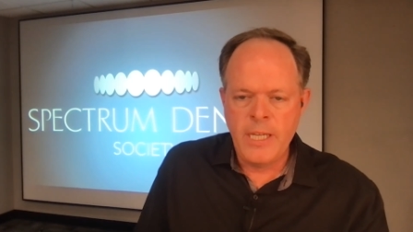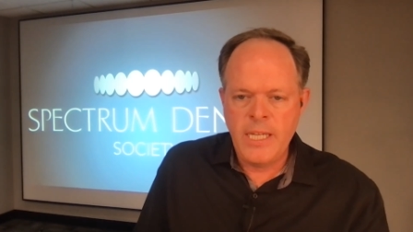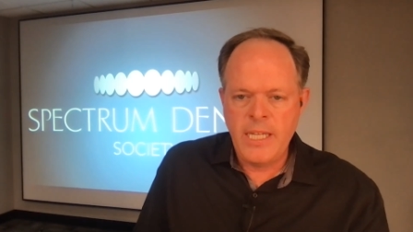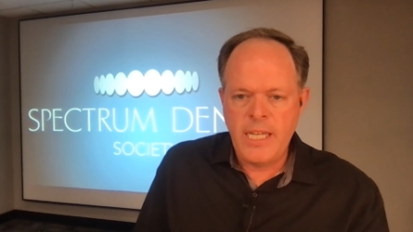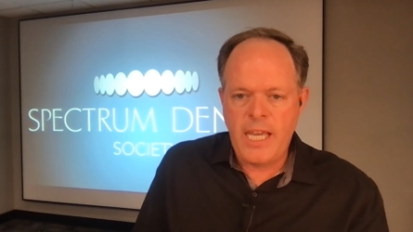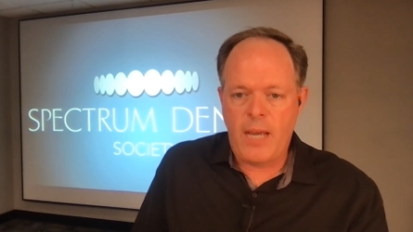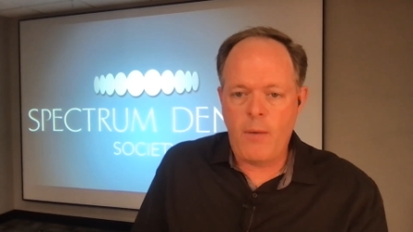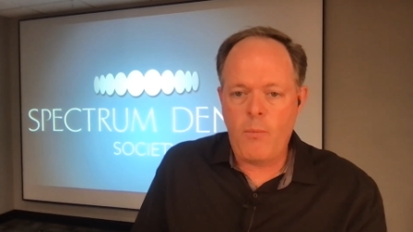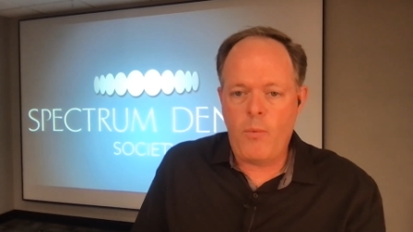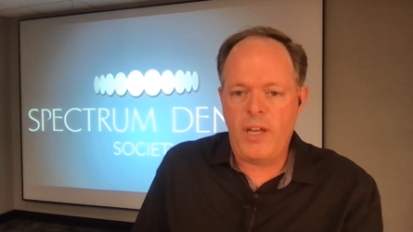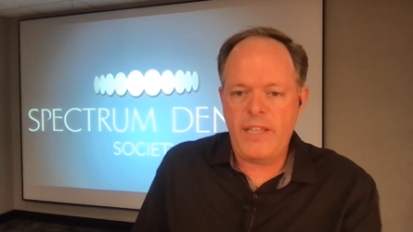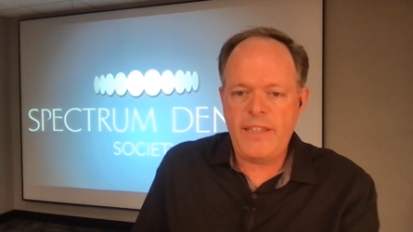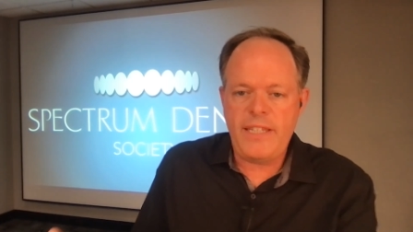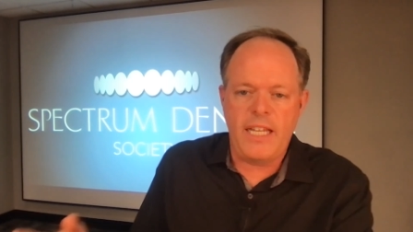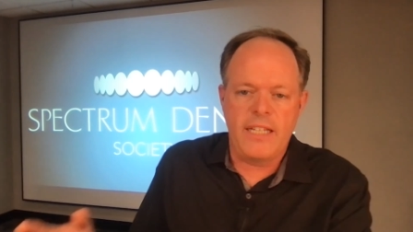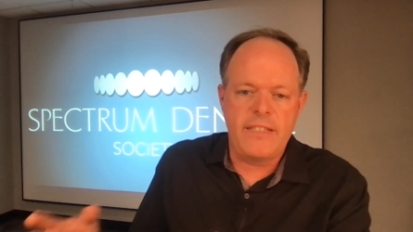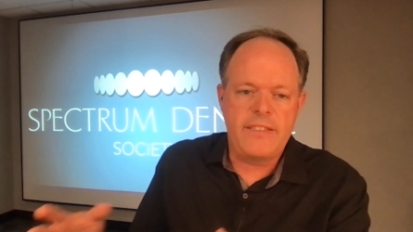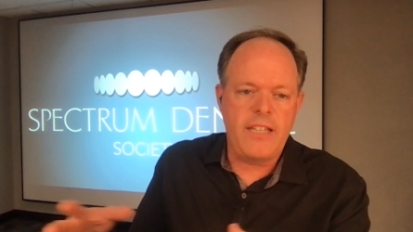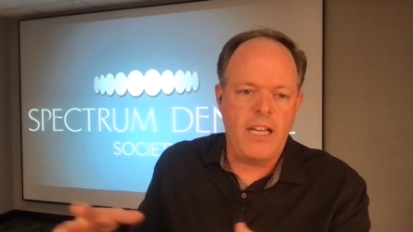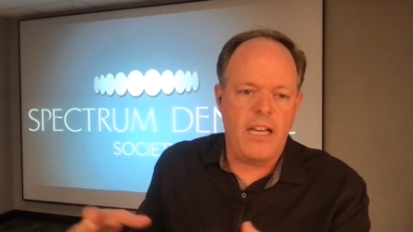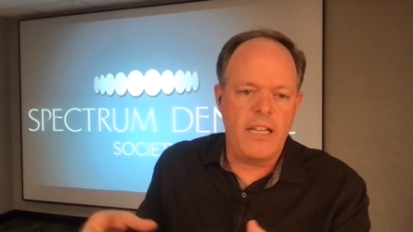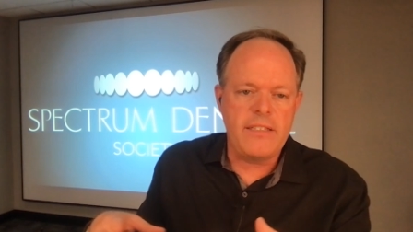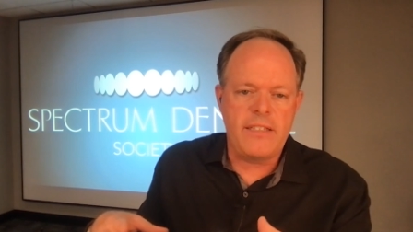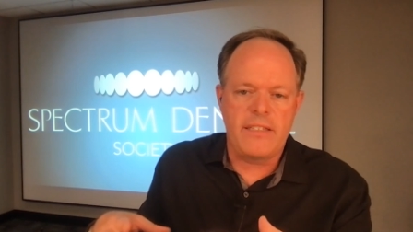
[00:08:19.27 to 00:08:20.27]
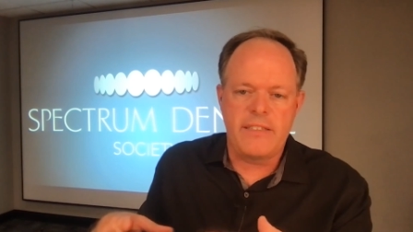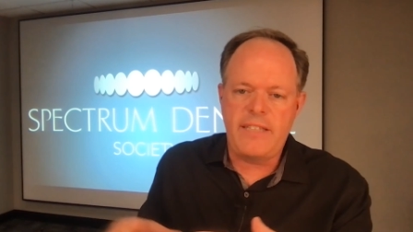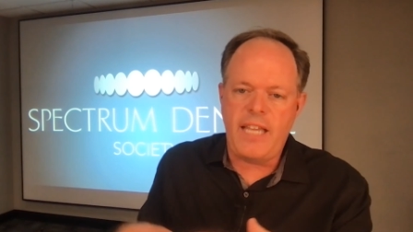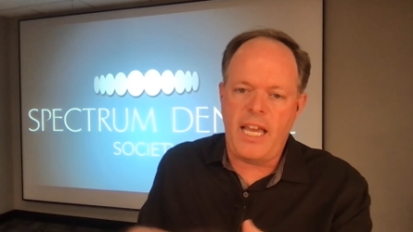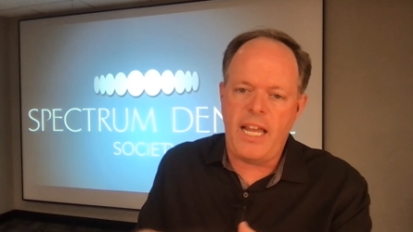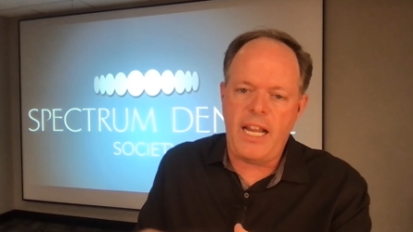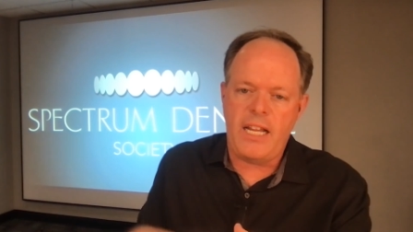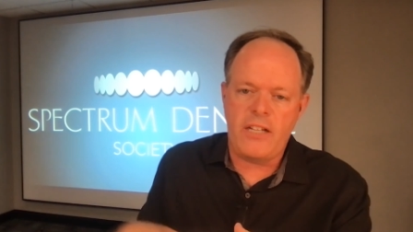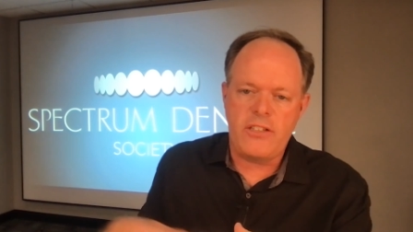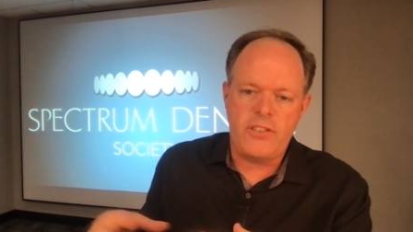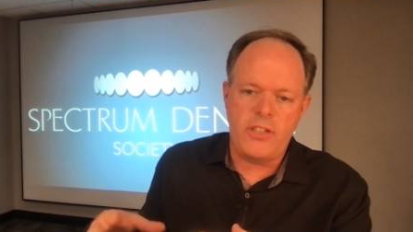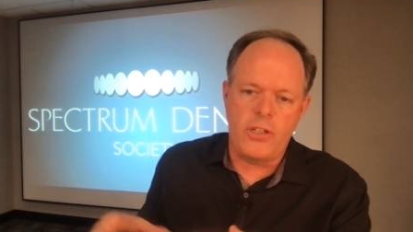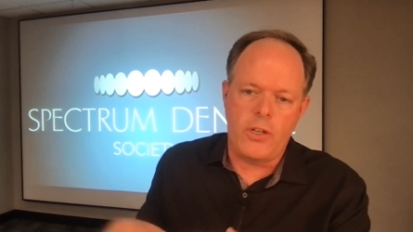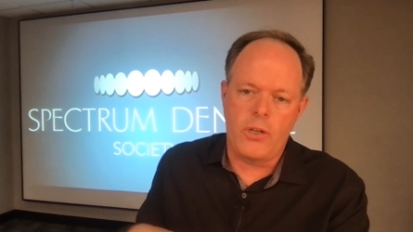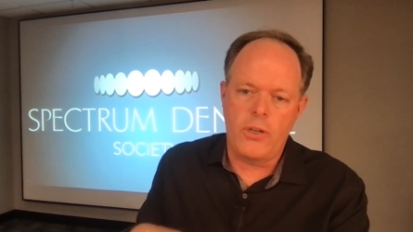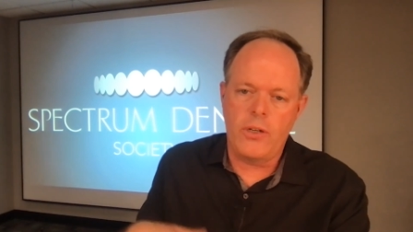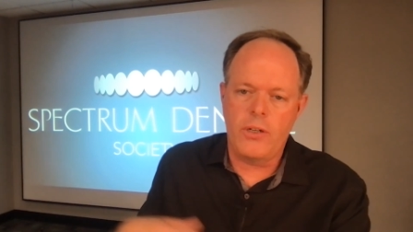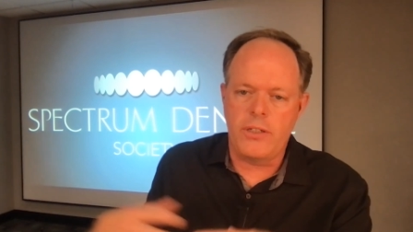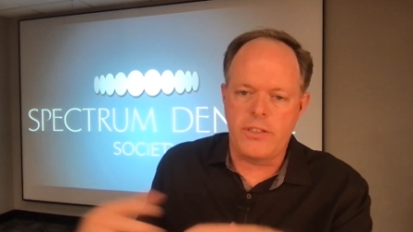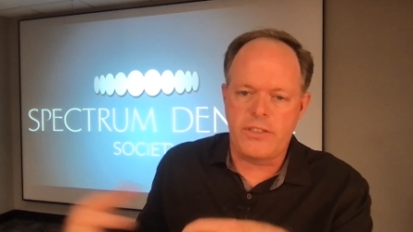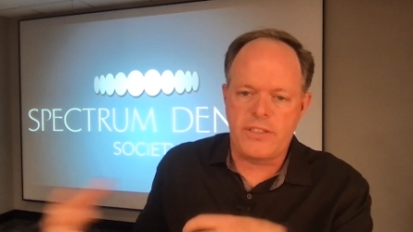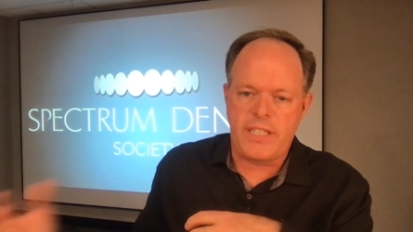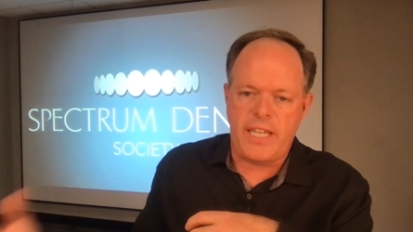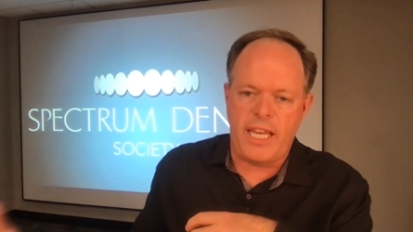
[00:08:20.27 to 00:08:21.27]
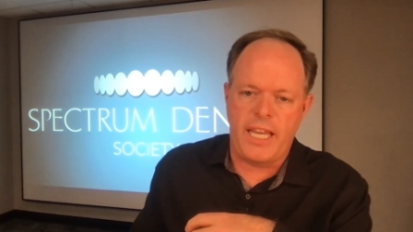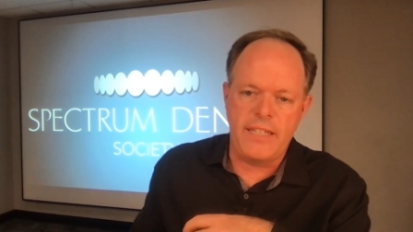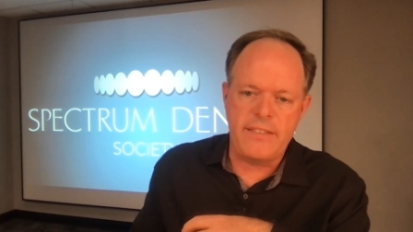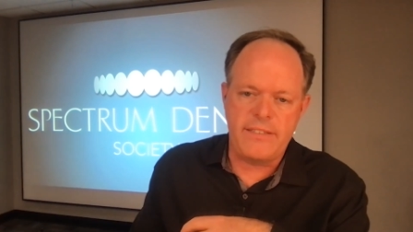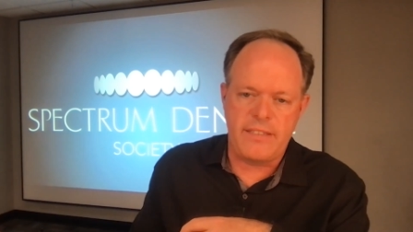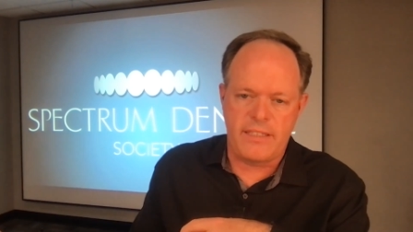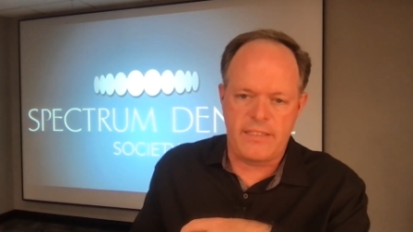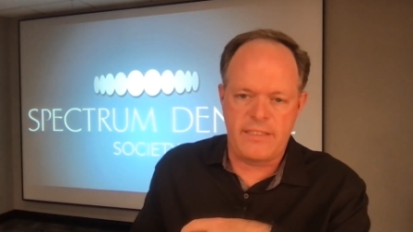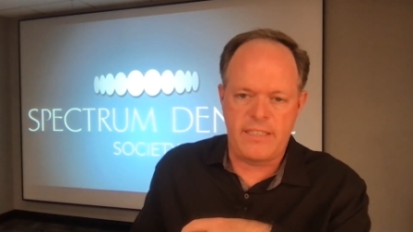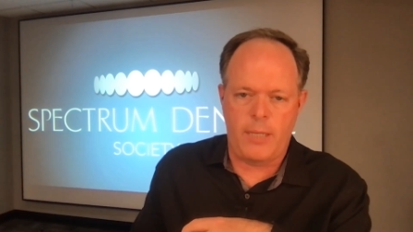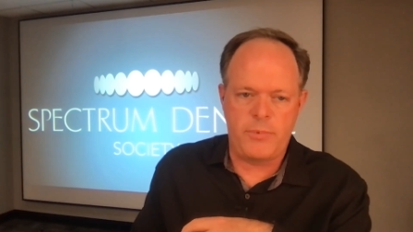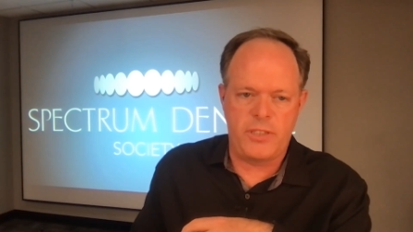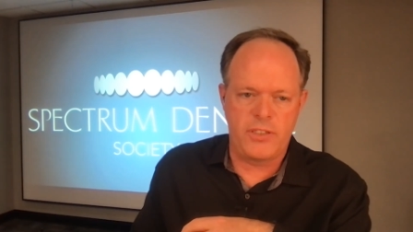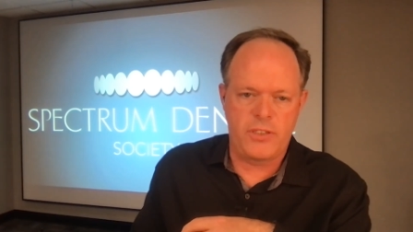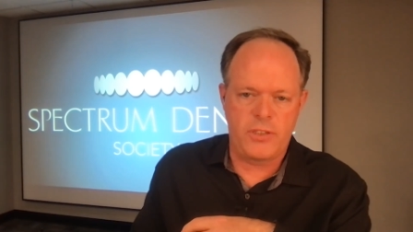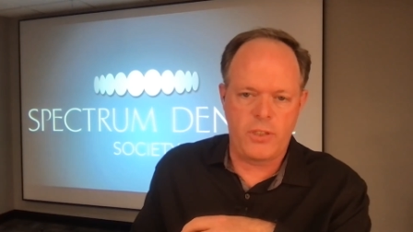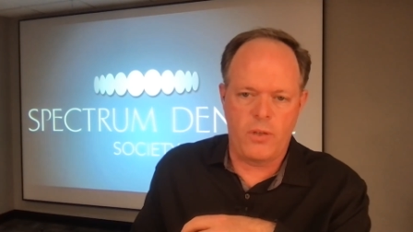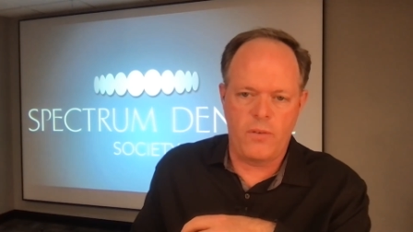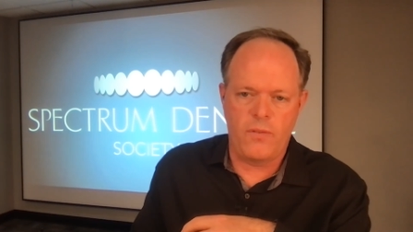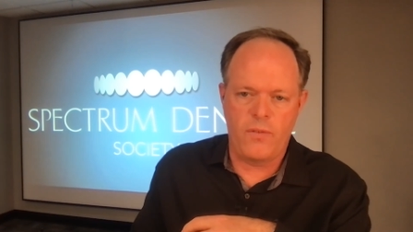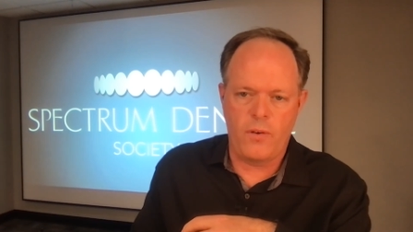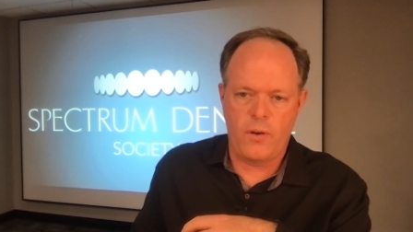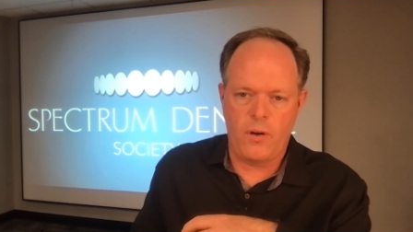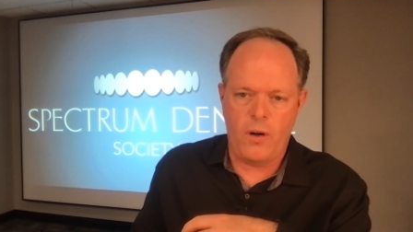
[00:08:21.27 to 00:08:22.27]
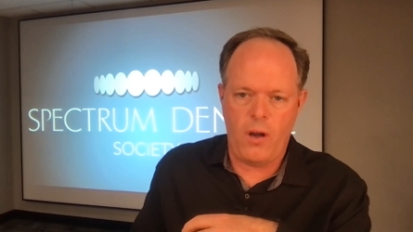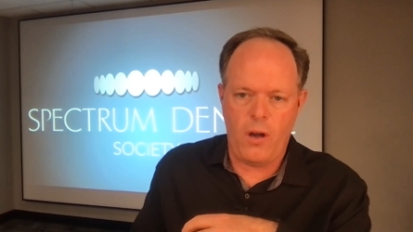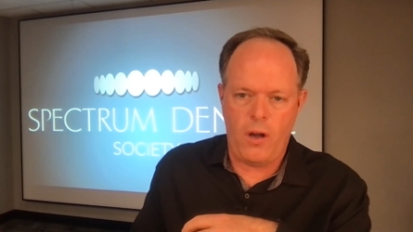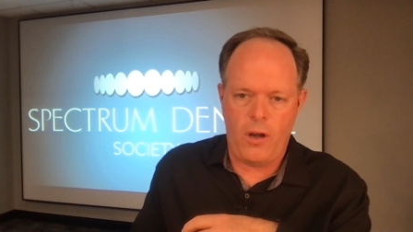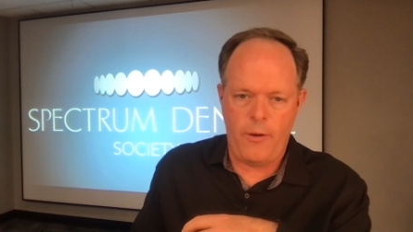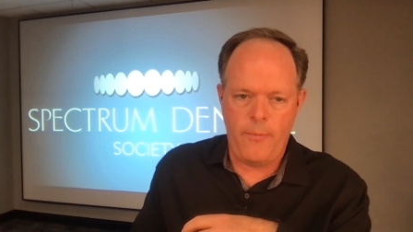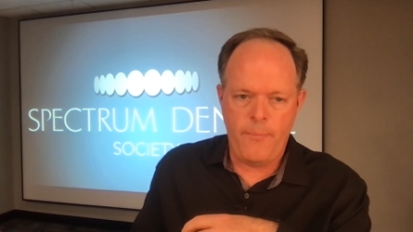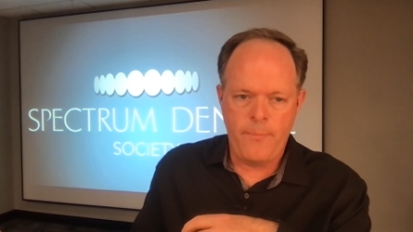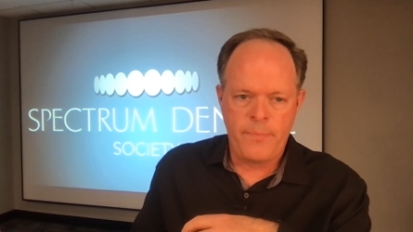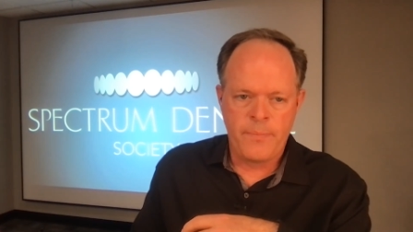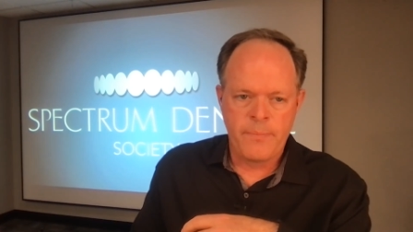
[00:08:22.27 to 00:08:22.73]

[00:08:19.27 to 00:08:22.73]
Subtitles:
And what that does is that actually hurts case acceptance overall.